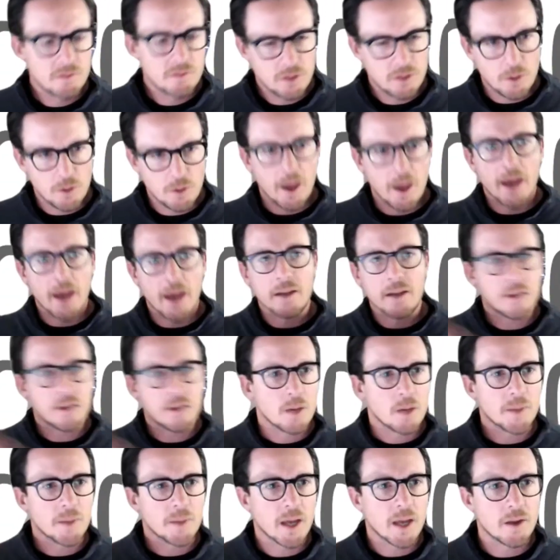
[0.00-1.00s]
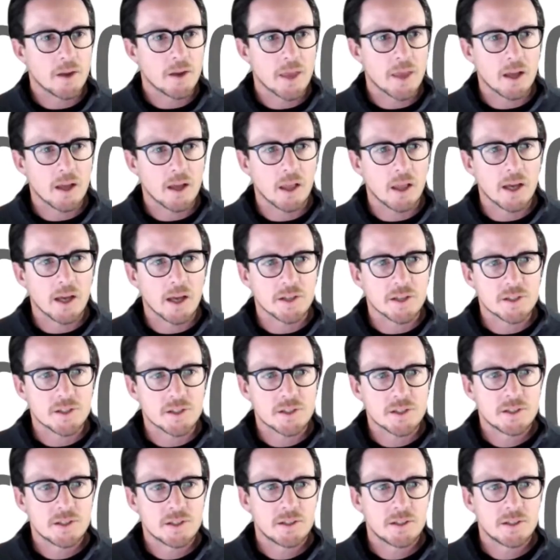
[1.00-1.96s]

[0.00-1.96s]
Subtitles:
you had coming out of that class?